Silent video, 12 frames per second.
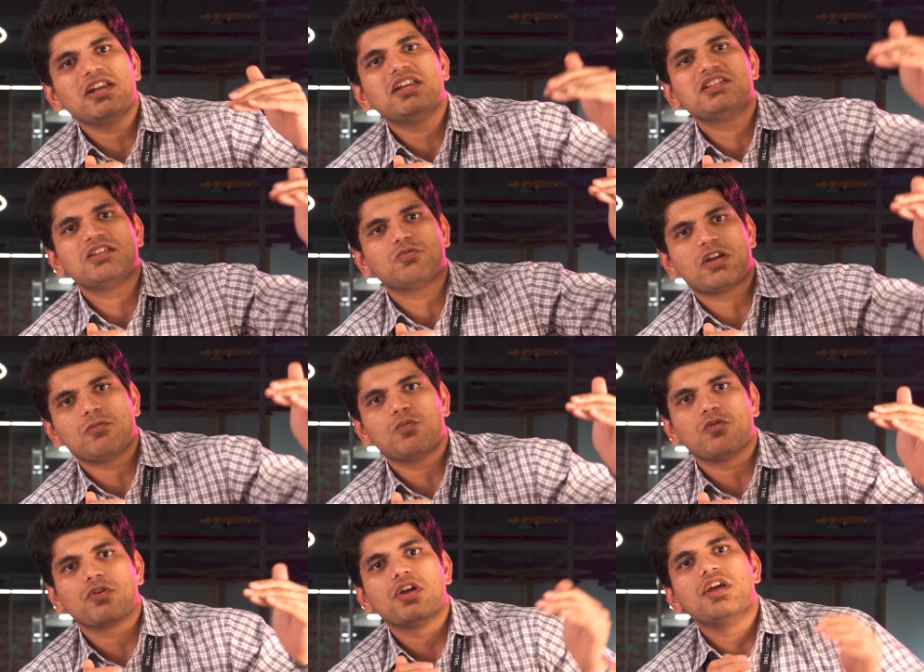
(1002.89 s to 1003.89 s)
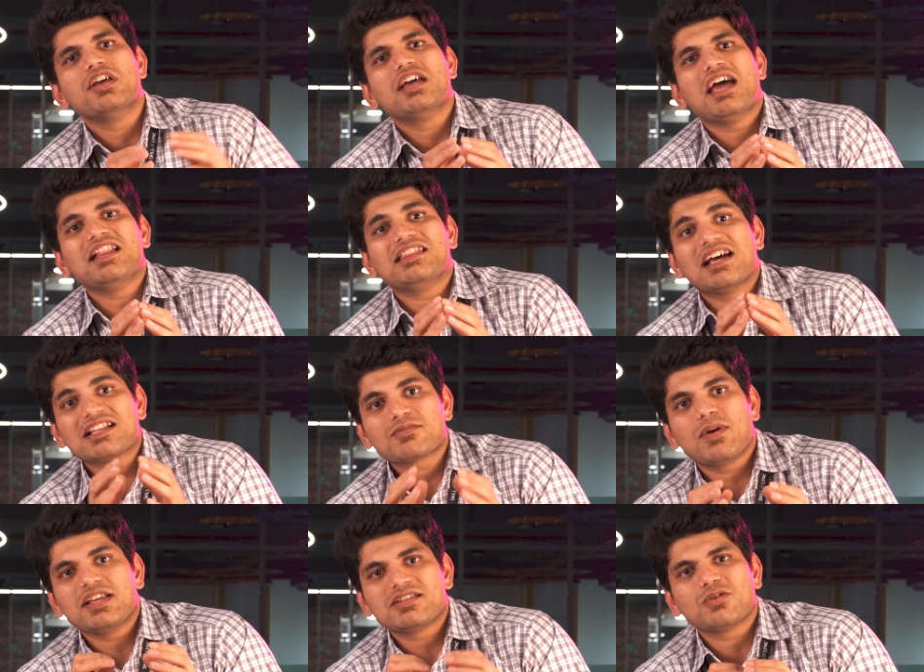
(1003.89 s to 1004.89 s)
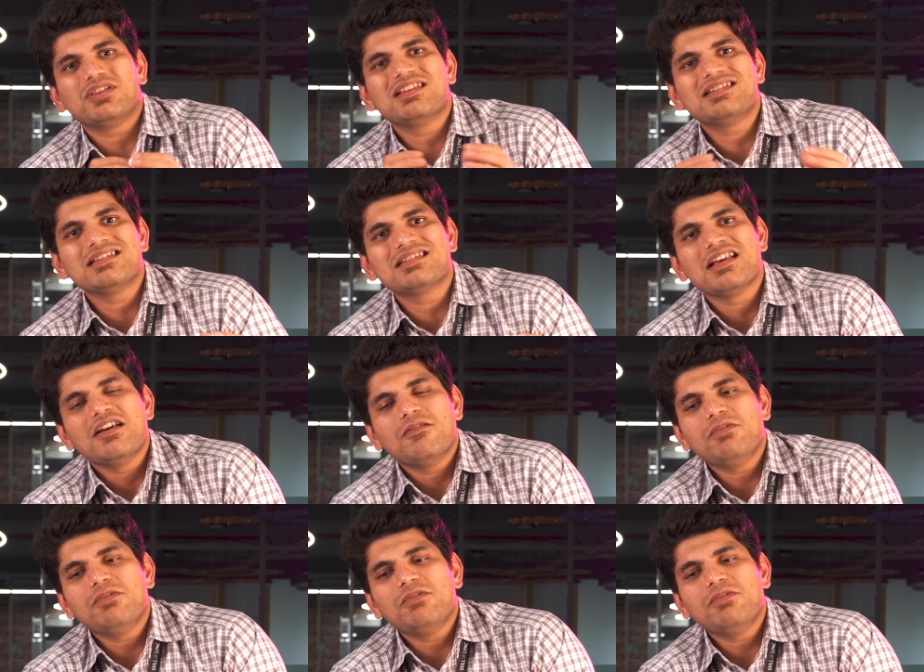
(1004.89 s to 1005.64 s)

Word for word: the industry would have moved and that's why, so this is,